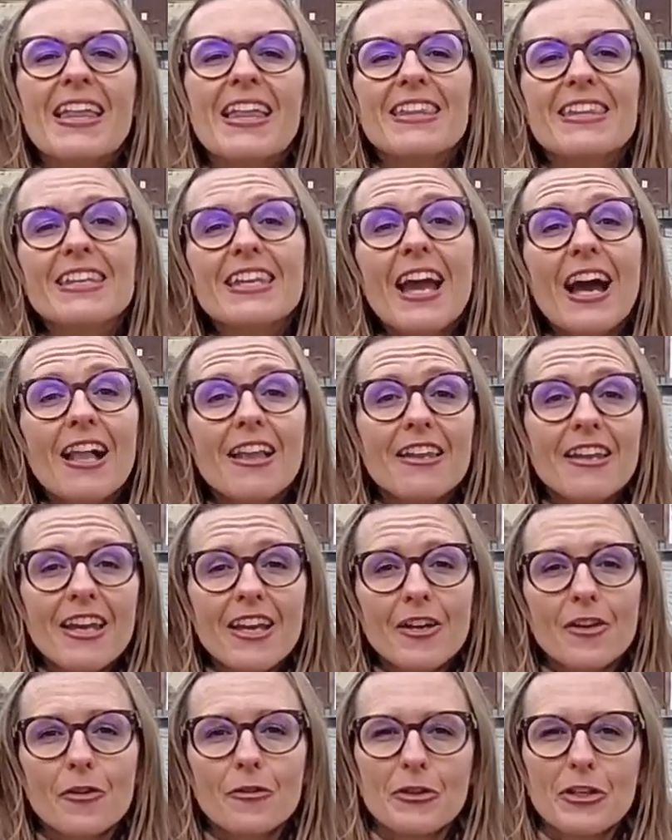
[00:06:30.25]
the
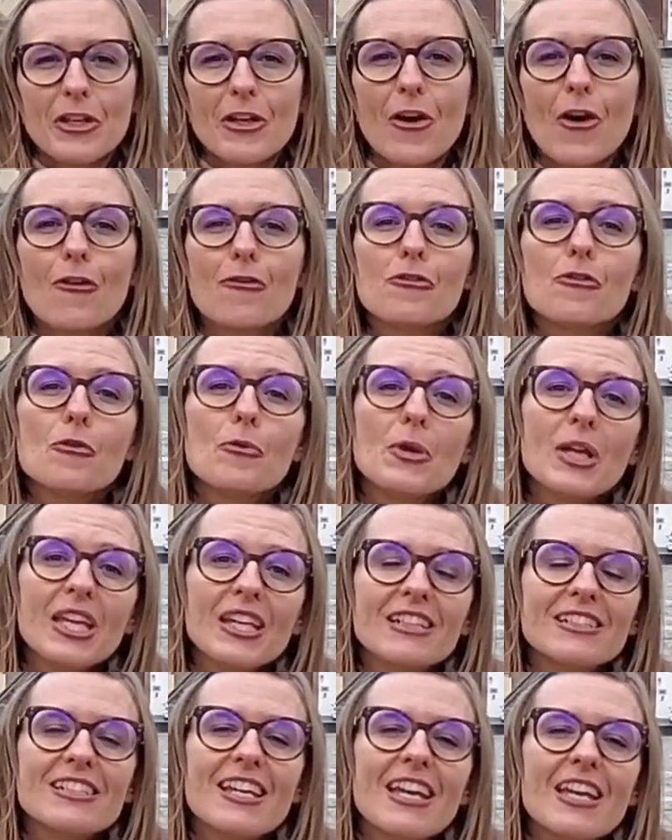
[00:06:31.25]
allegory of
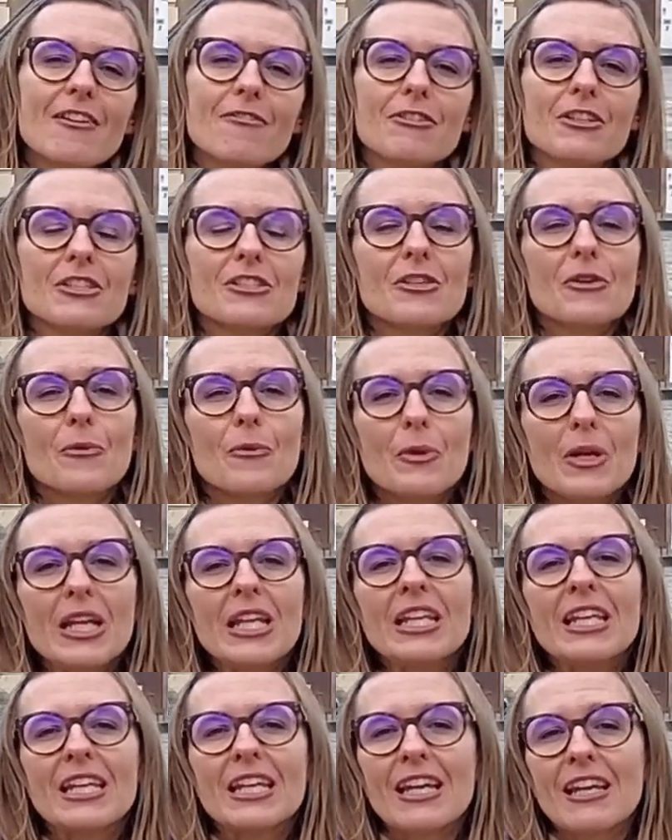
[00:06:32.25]
weak David
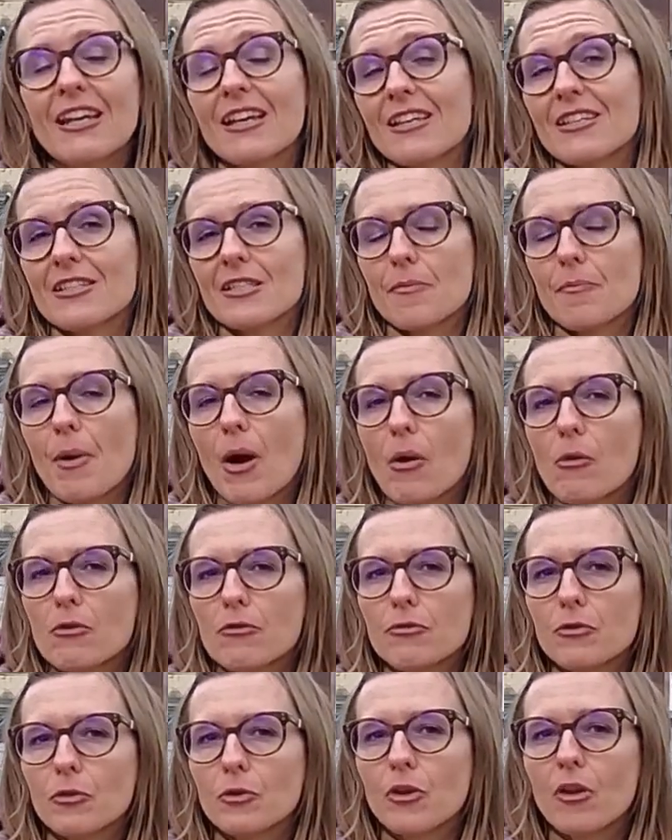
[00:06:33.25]
winning against the
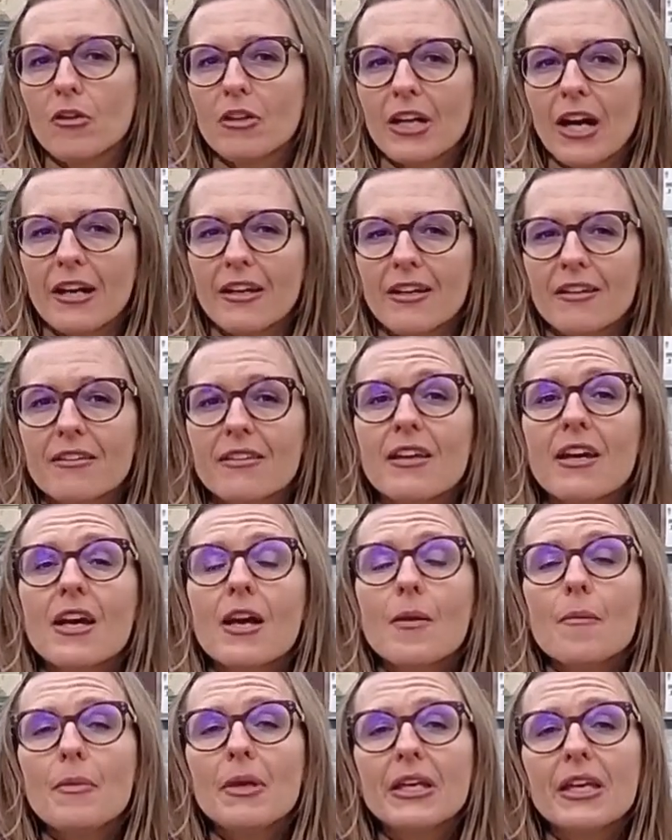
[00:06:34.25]
powerful Goliath
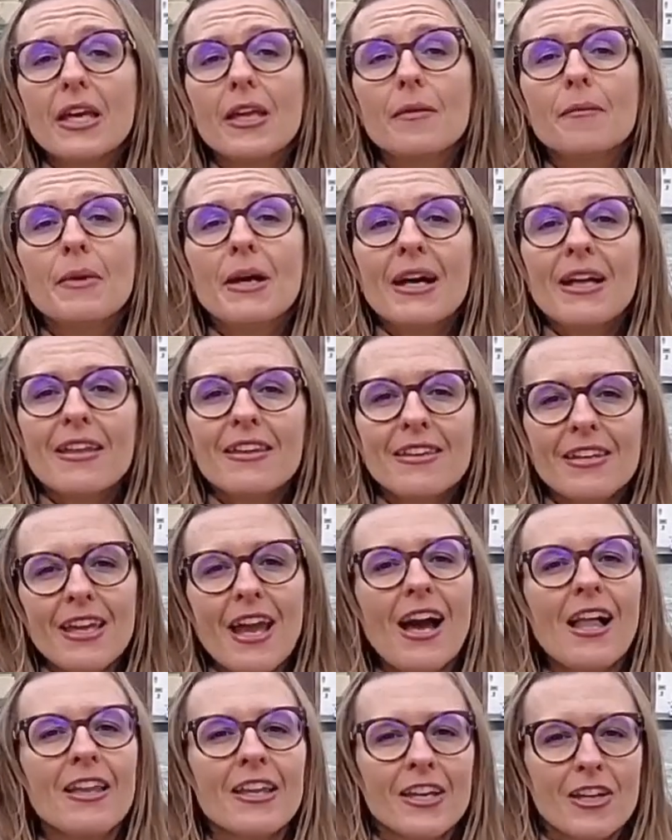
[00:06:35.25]
became the
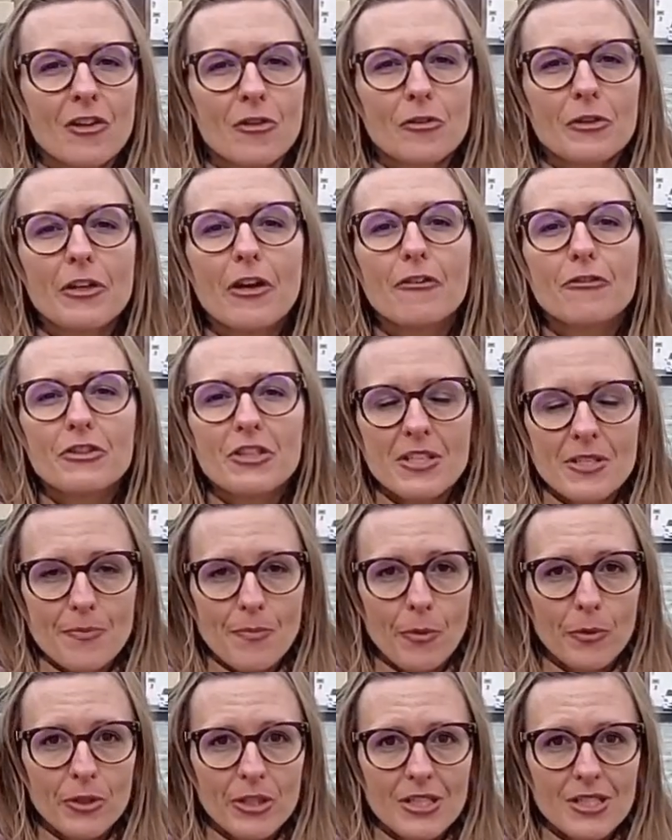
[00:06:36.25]
allegory of this
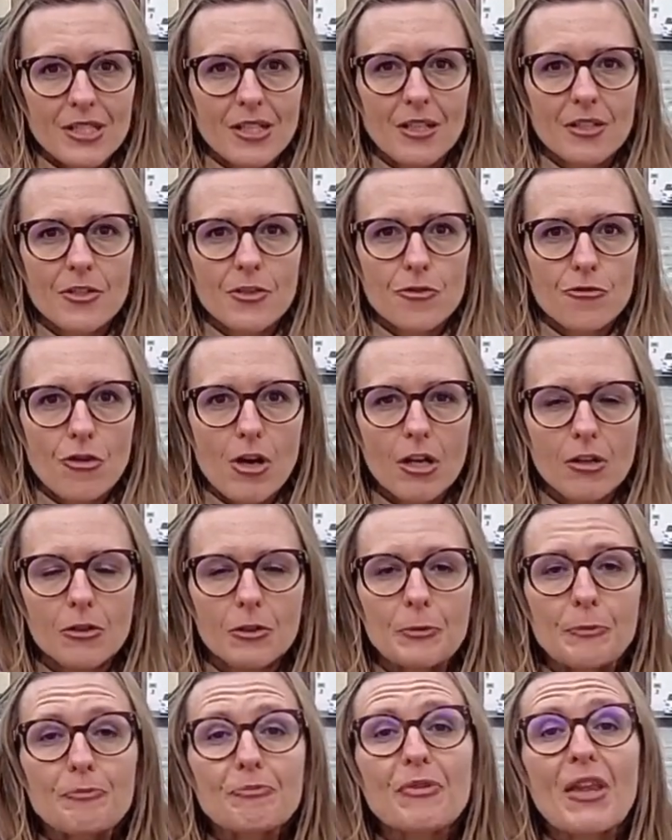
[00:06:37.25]
political struggle.